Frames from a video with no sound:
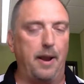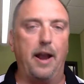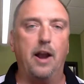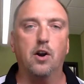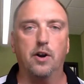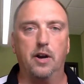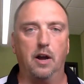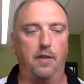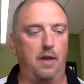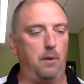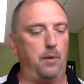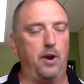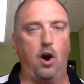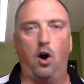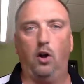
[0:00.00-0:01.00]
area
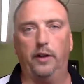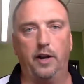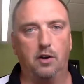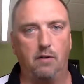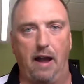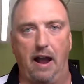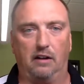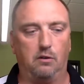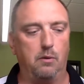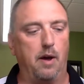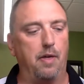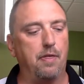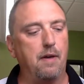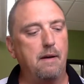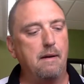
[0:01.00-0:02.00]
that we all interact
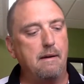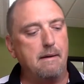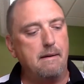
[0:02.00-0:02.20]
with.